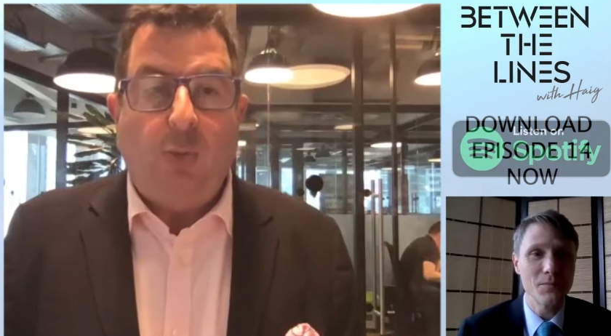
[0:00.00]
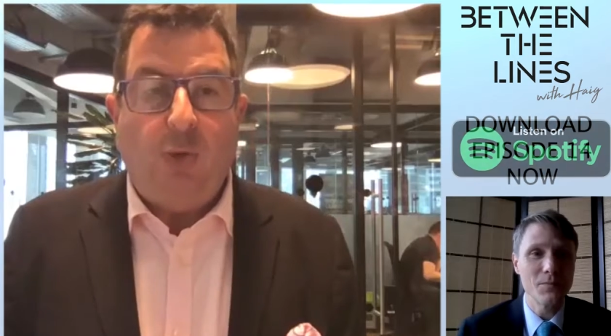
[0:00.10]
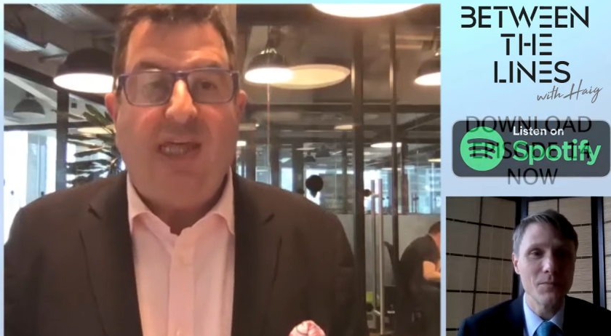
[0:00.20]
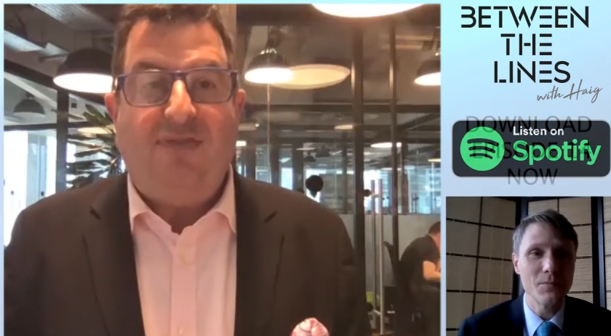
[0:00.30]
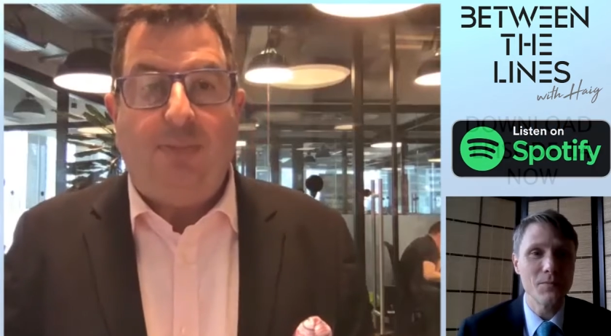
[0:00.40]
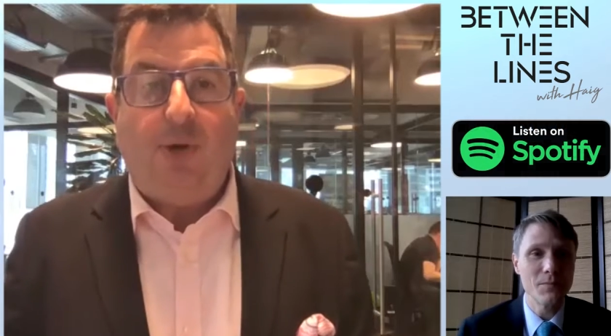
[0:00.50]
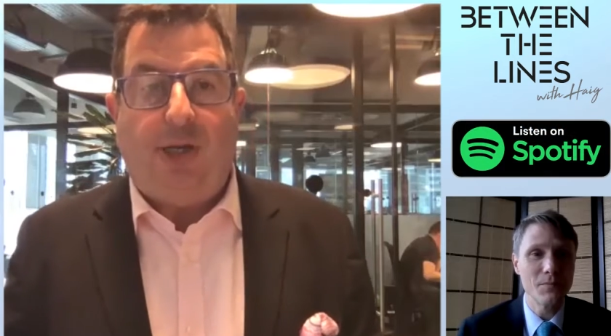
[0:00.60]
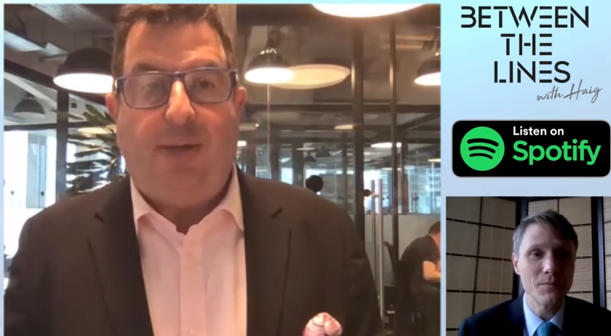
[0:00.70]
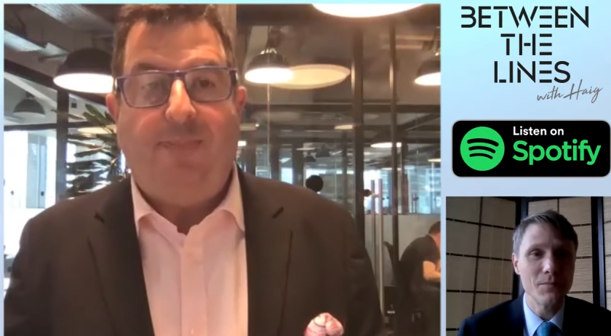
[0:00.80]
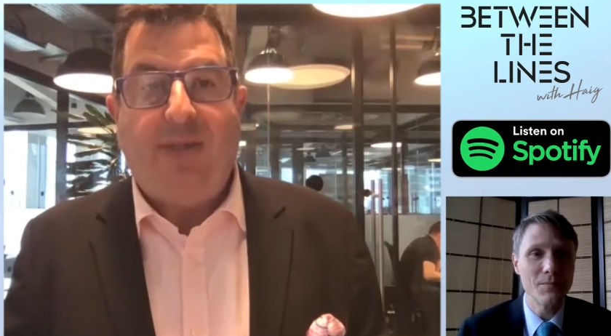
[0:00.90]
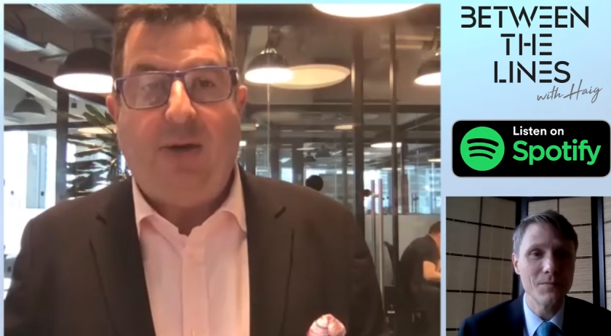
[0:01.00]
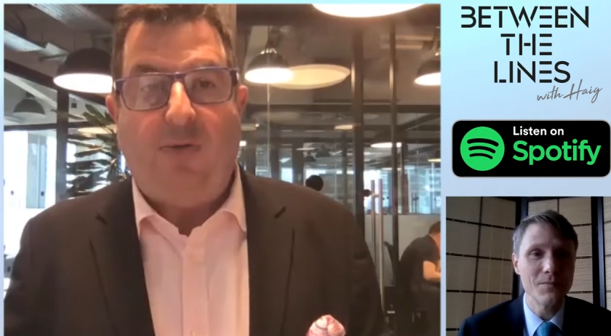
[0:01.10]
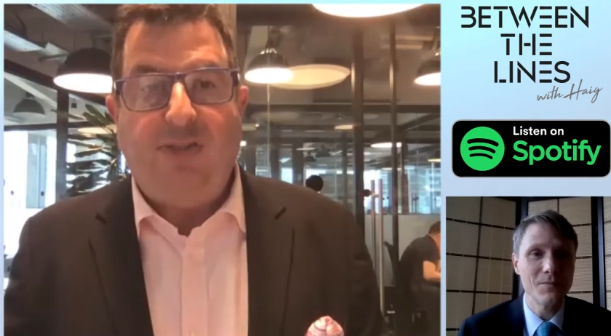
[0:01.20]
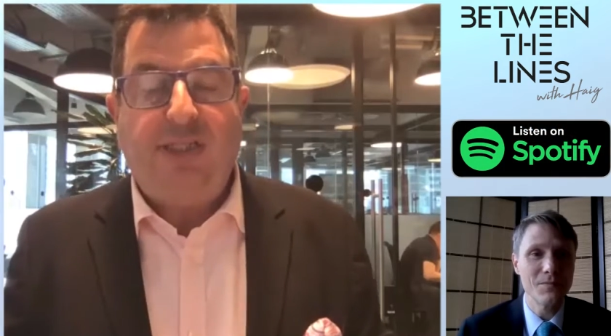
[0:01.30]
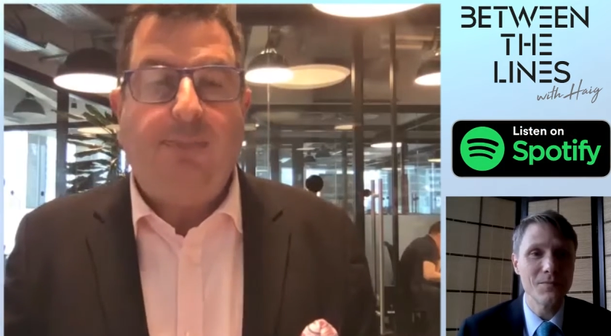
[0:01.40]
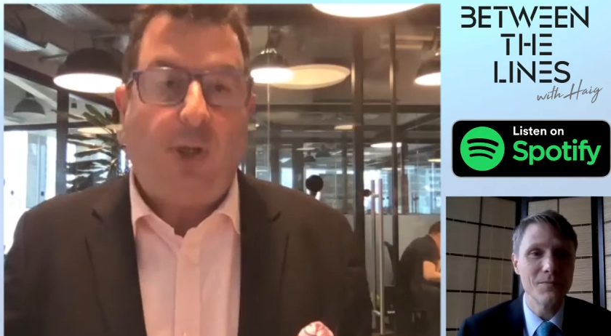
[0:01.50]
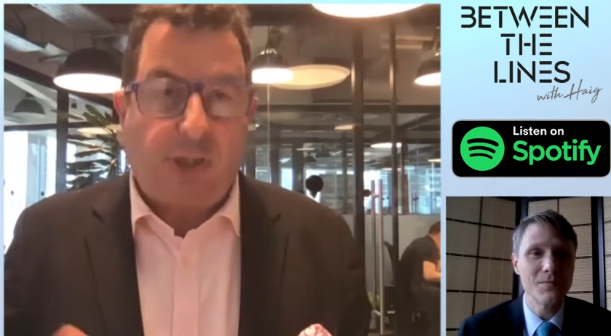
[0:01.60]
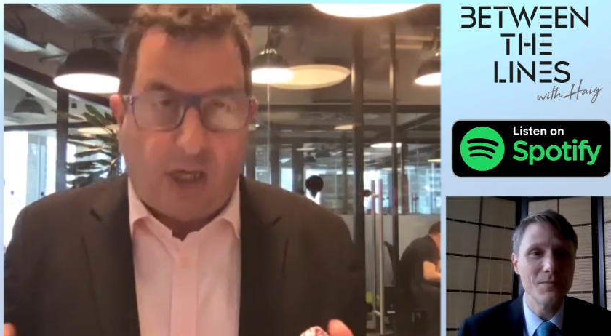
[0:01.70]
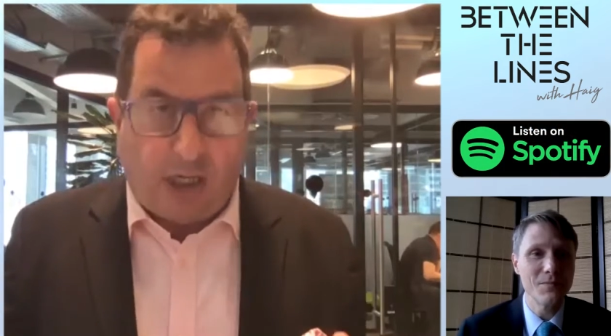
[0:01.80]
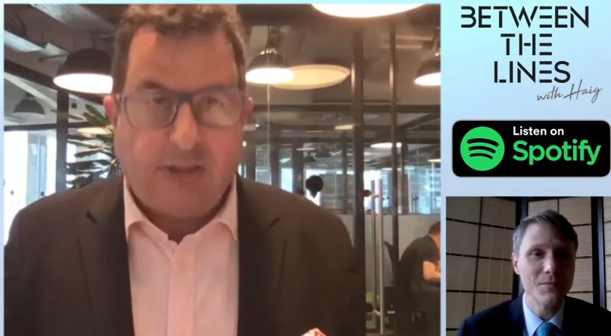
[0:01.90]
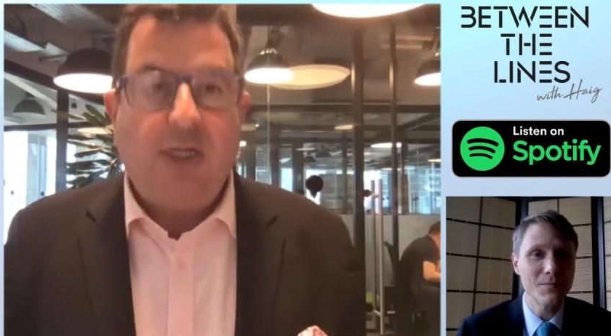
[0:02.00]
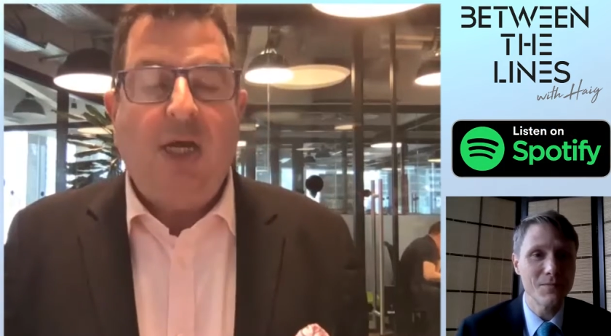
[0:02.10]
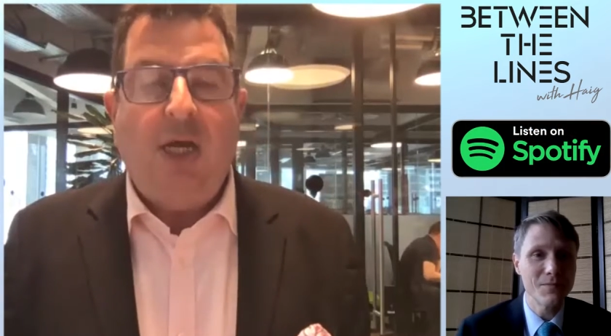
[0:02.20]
Speaker 1: with everybody. Now, obviously, the podcast,